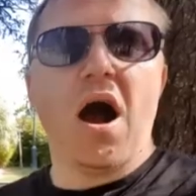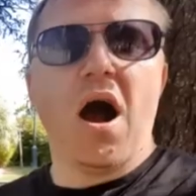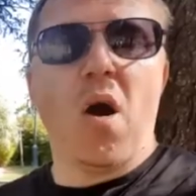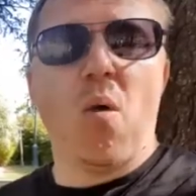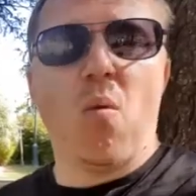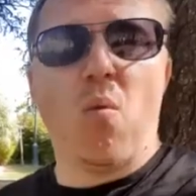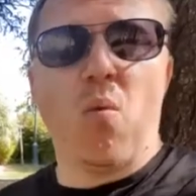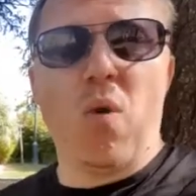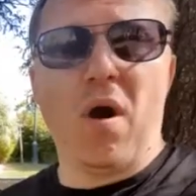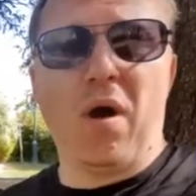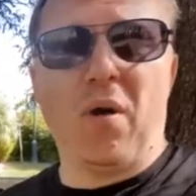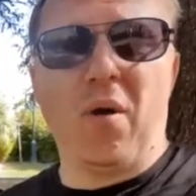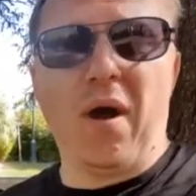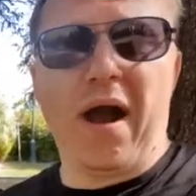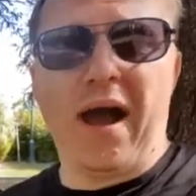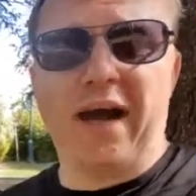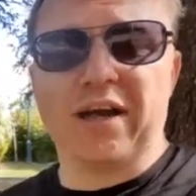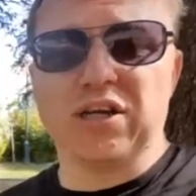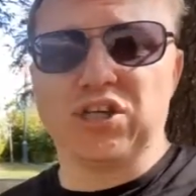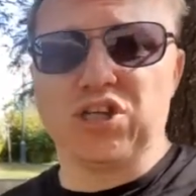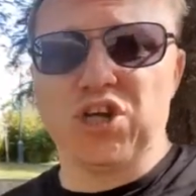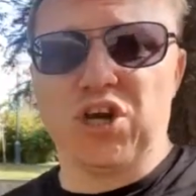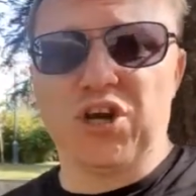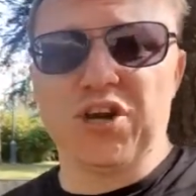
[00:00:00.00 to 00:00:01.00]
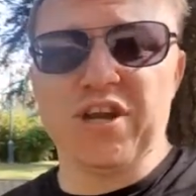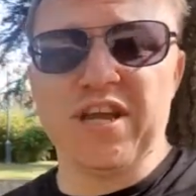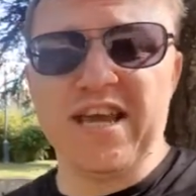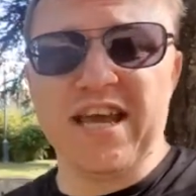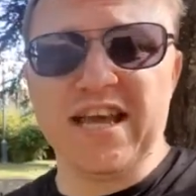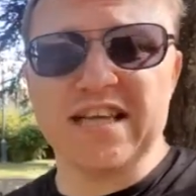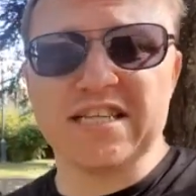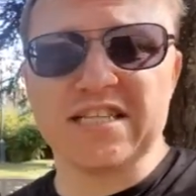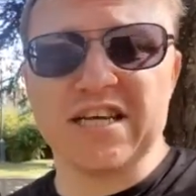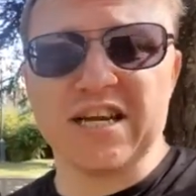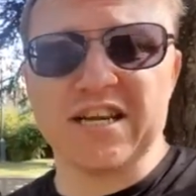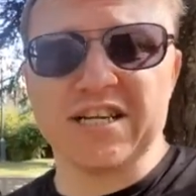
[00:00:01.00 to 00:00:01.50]
Well, our journey
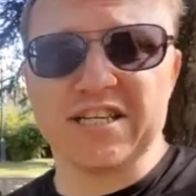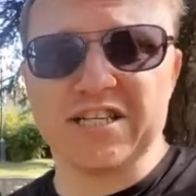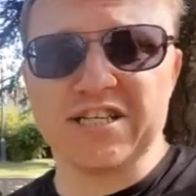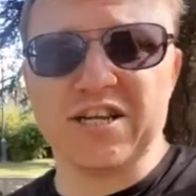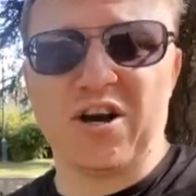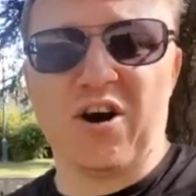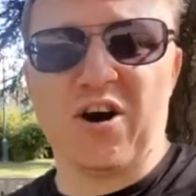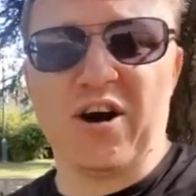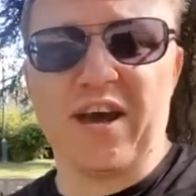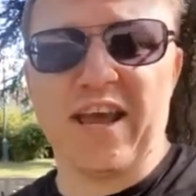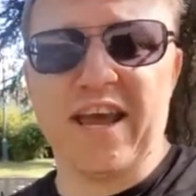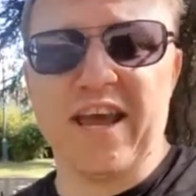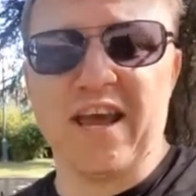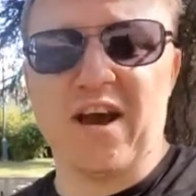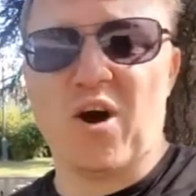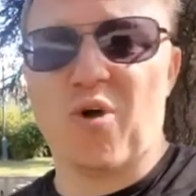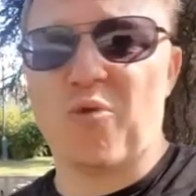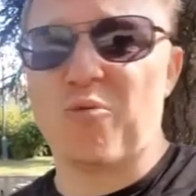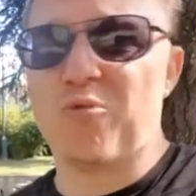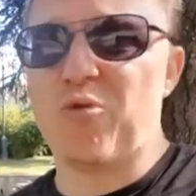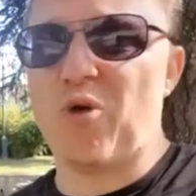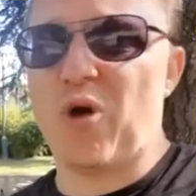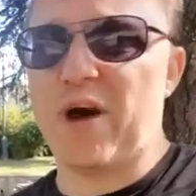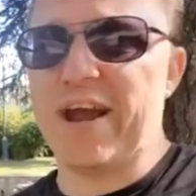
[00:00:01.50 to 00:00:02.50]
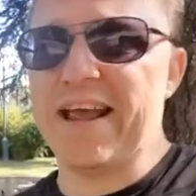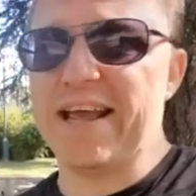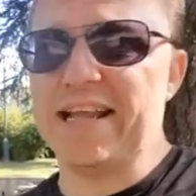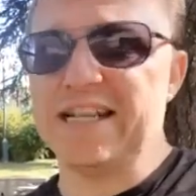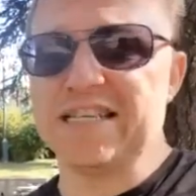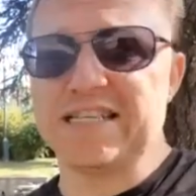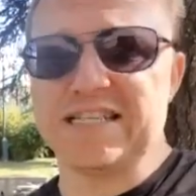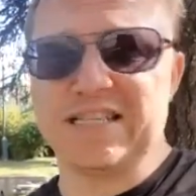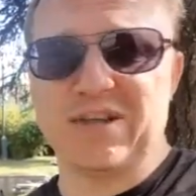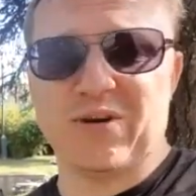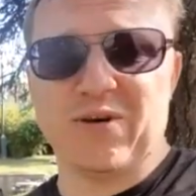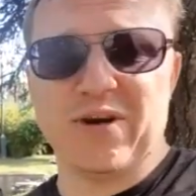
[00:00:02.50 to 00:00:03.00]
is going to start here, right
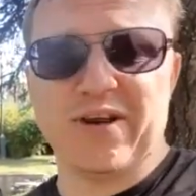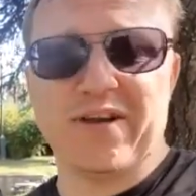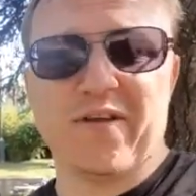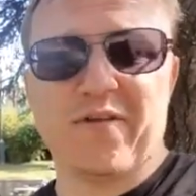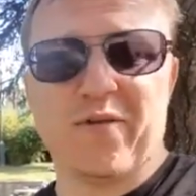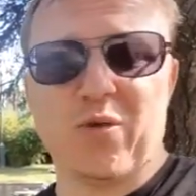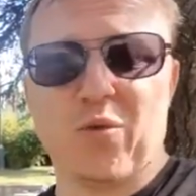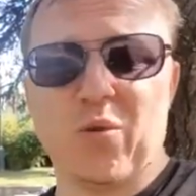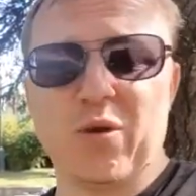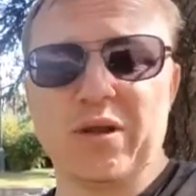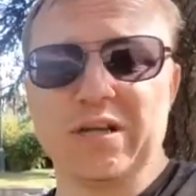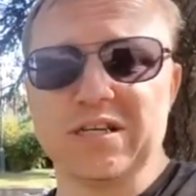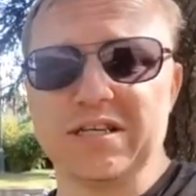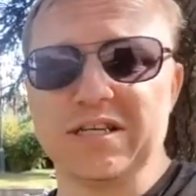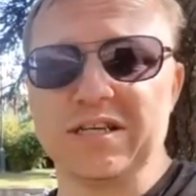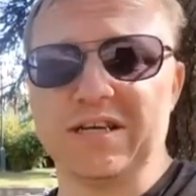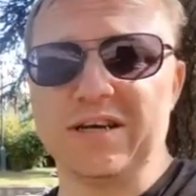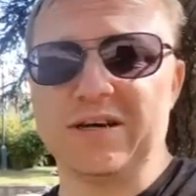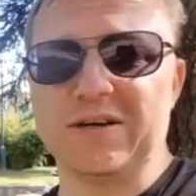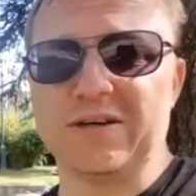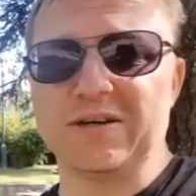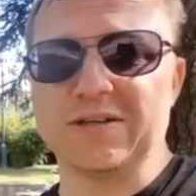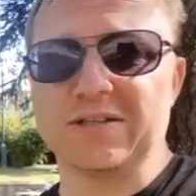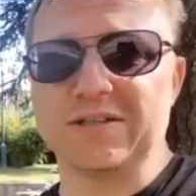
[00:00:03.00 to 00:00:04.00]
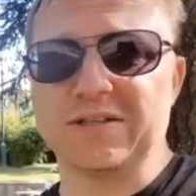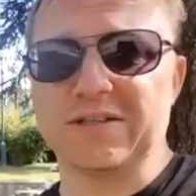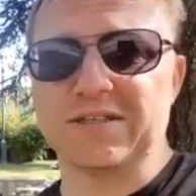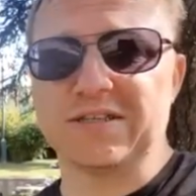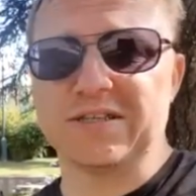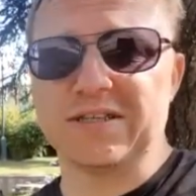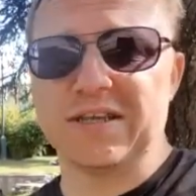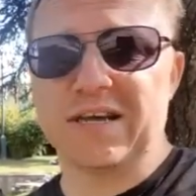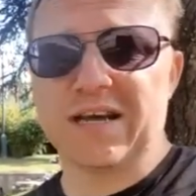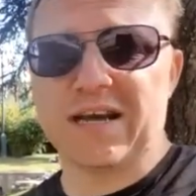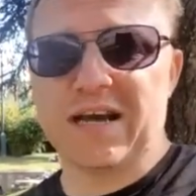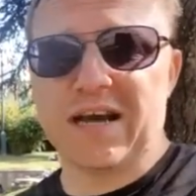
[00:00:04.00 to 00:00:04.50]
inside the Winter
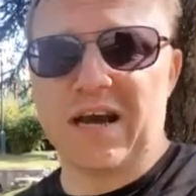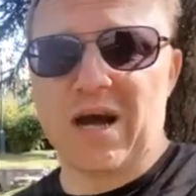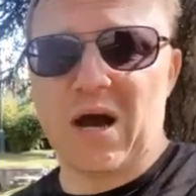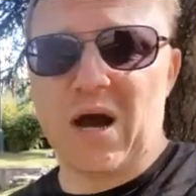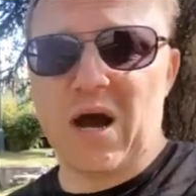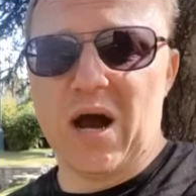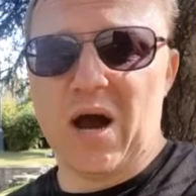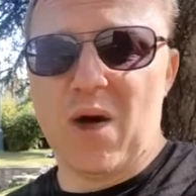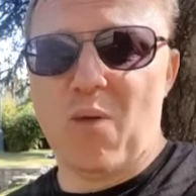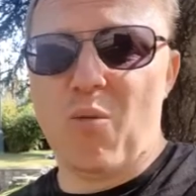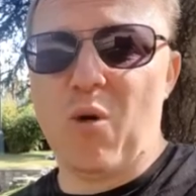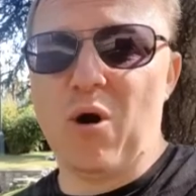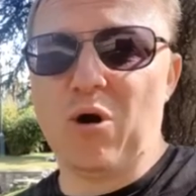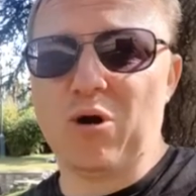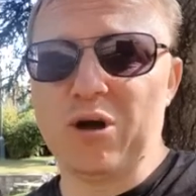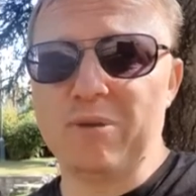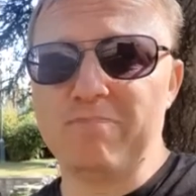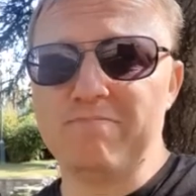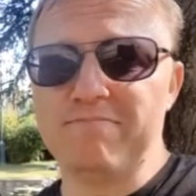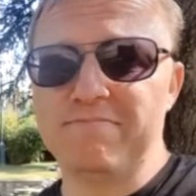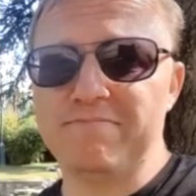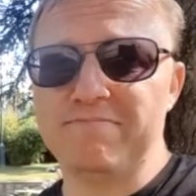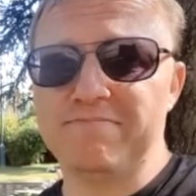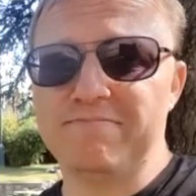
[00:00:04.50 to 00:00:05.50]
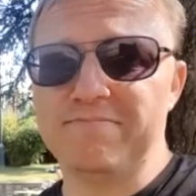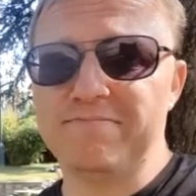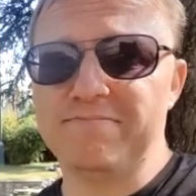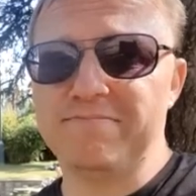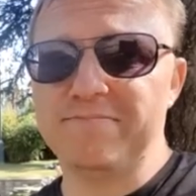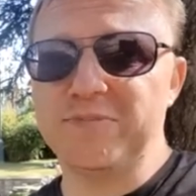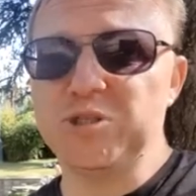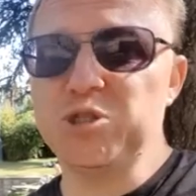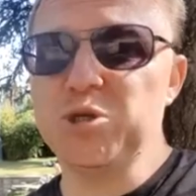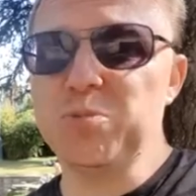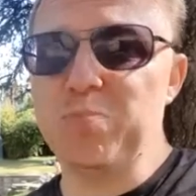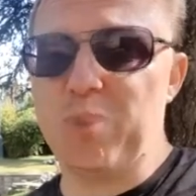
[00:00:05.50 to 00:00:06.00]
Gardens. Welcome
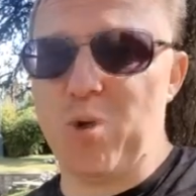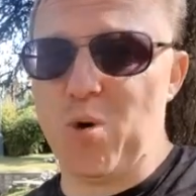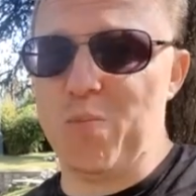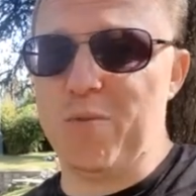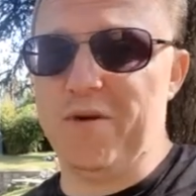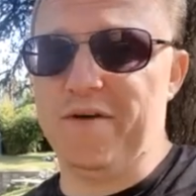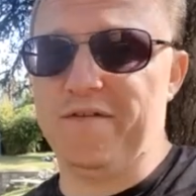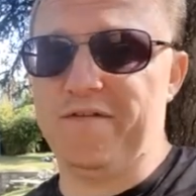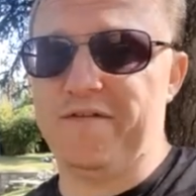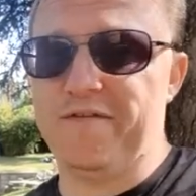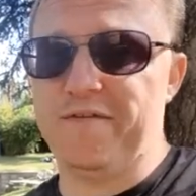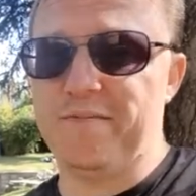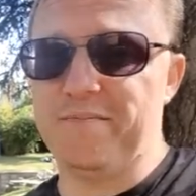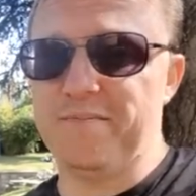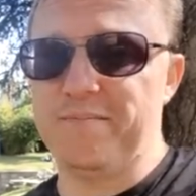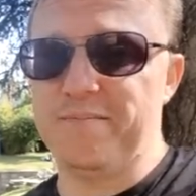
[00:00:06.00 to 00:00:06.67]
to Bournemouth.